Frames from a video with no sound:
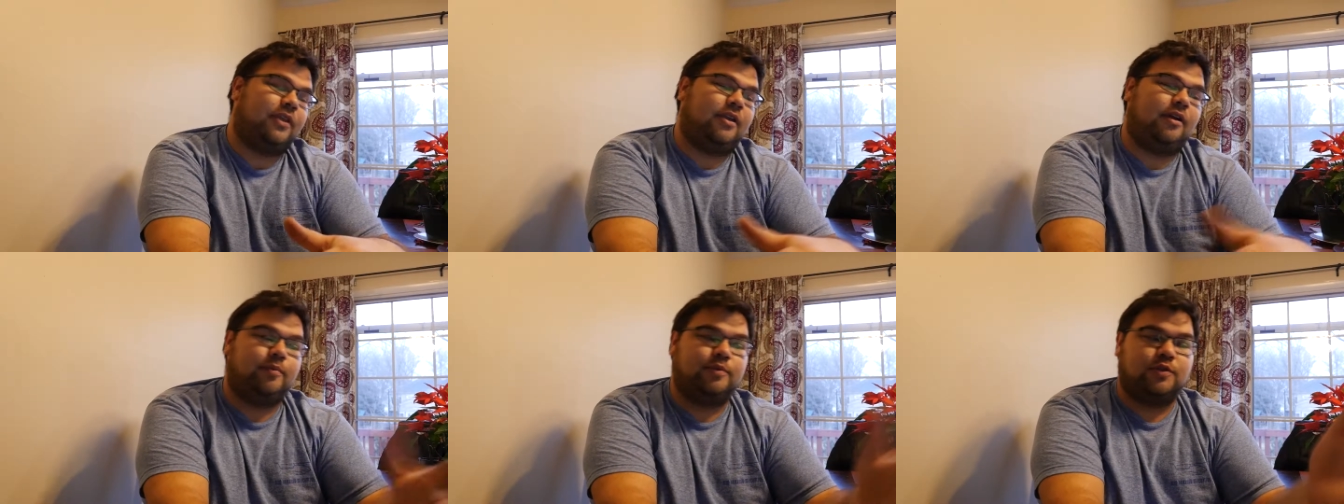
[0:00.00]

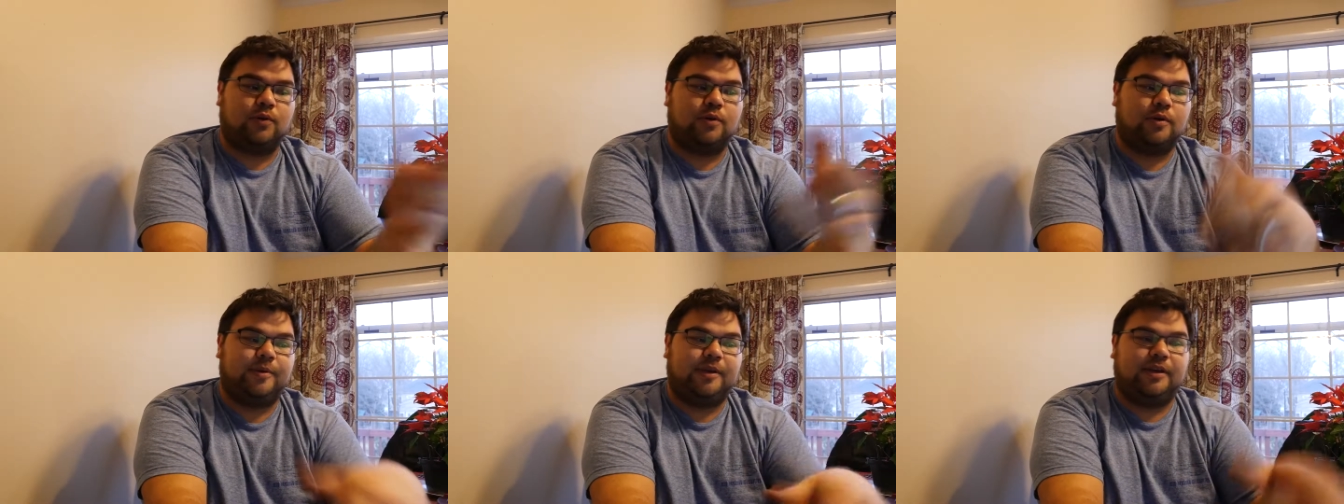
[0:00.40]

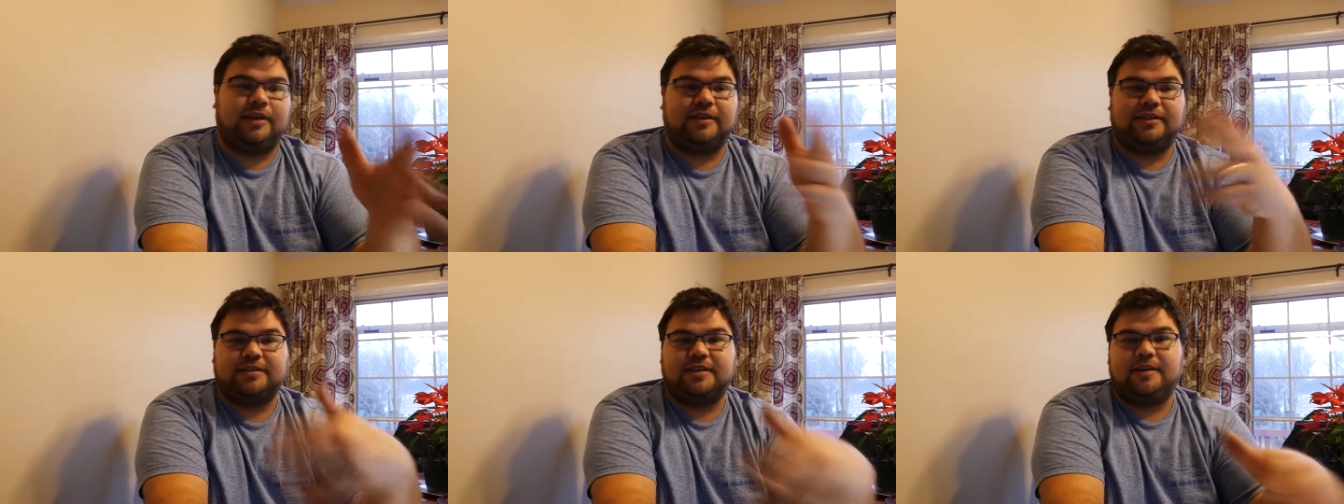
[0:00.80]
absorb it
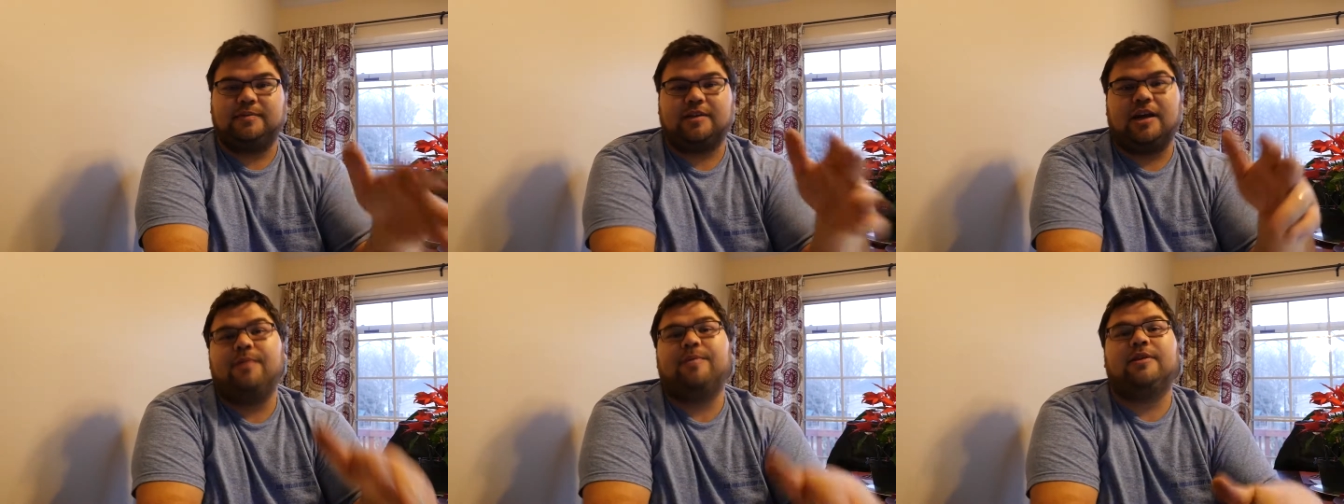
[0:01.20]
at the same
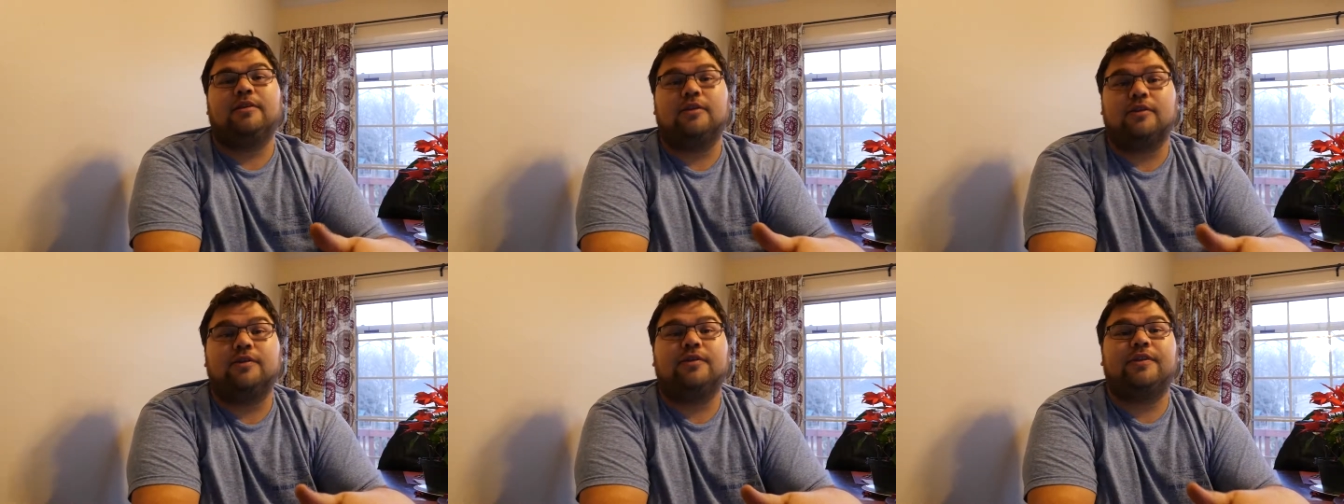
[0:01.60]
time and
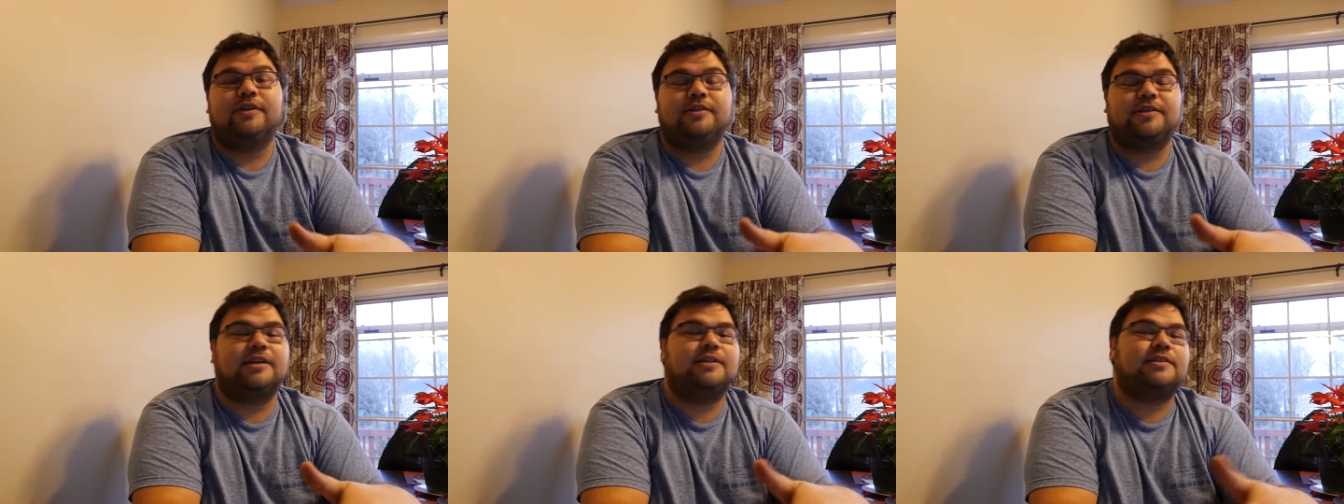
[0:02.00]
learn their
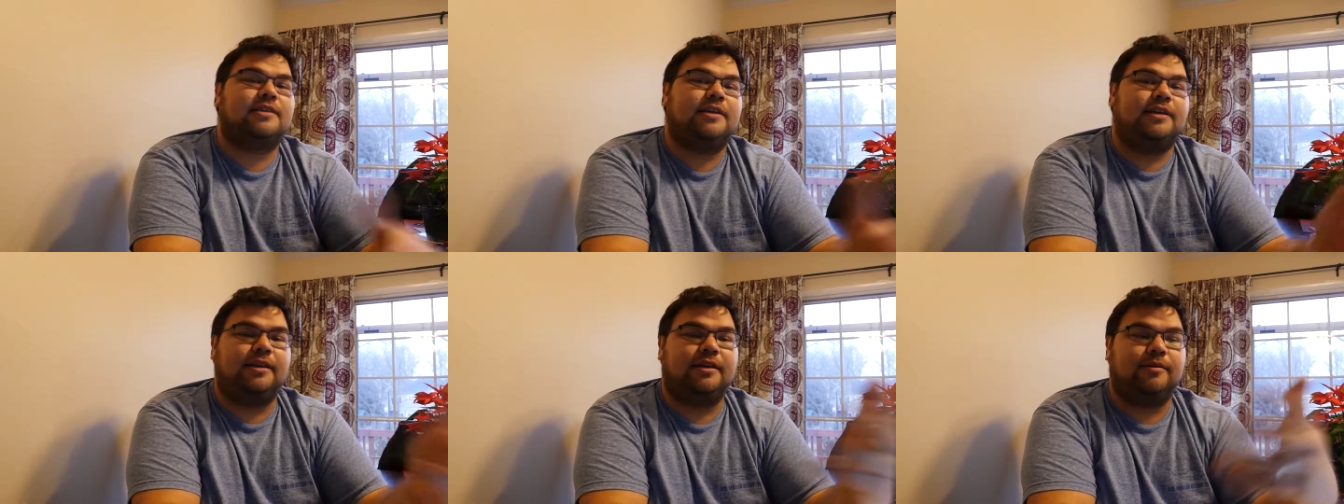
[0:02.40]
test
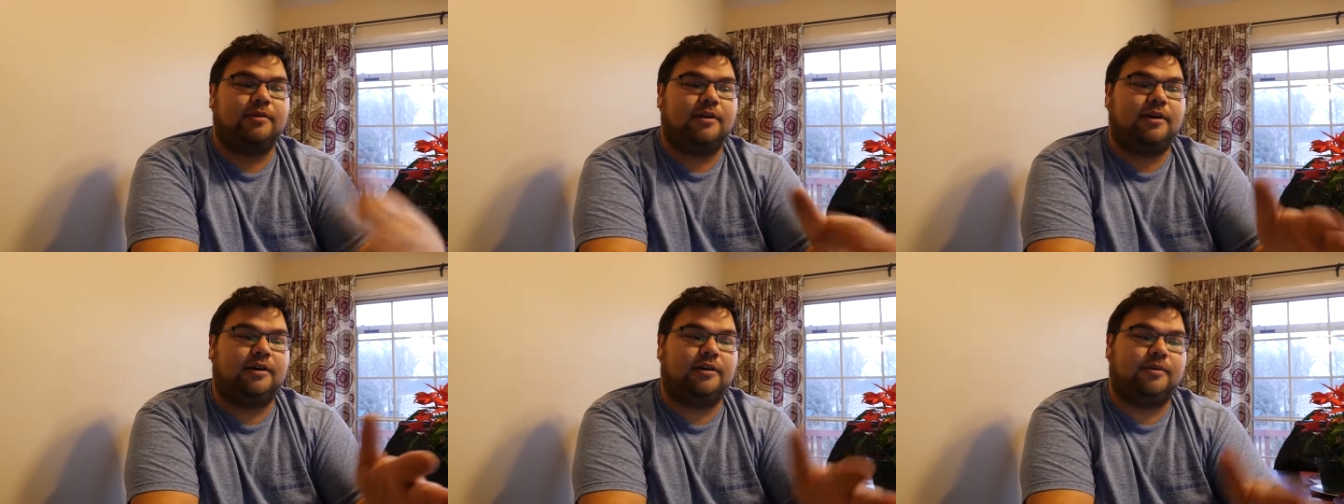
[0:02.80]

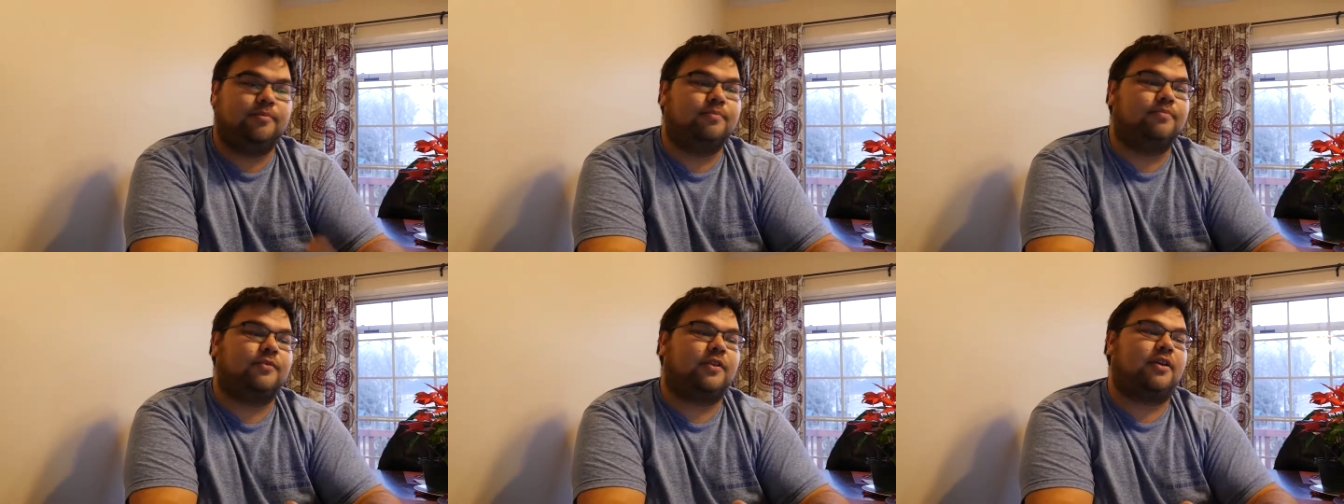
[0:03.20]
taking
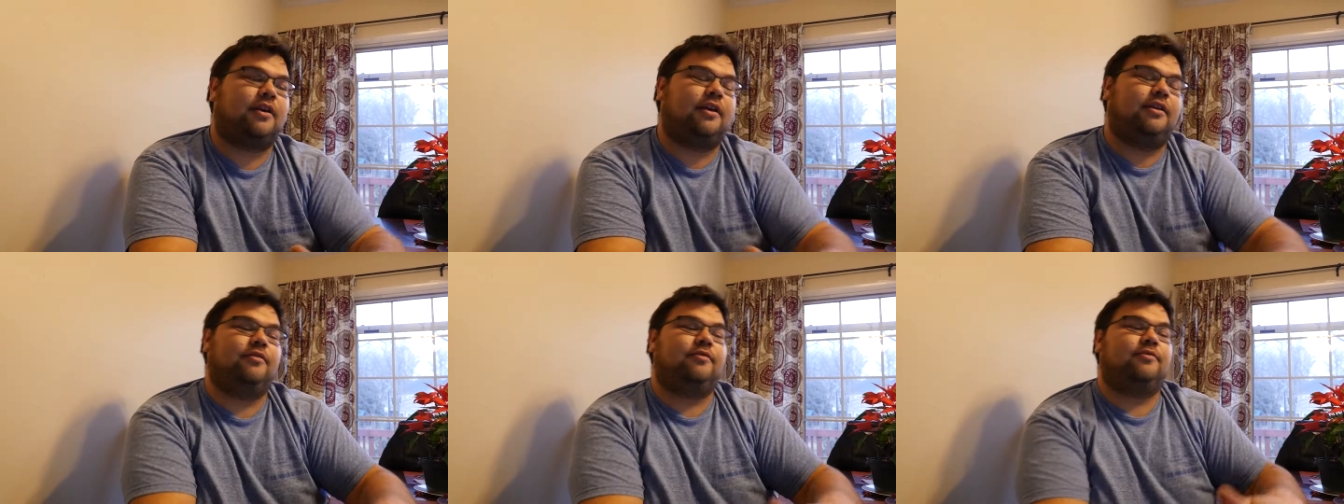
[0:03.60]
um,
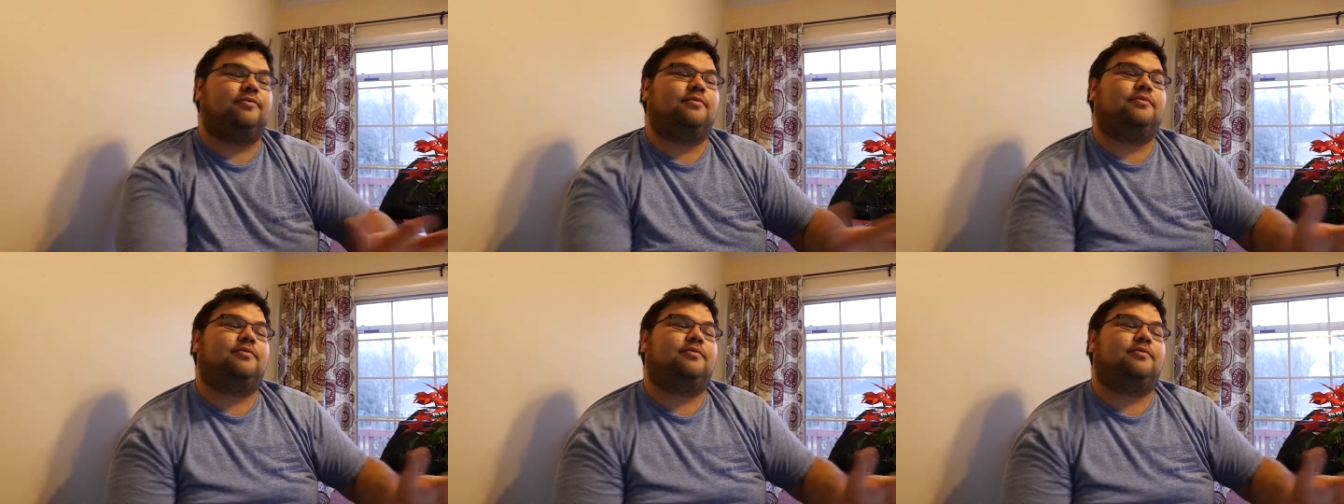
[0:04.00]
kind of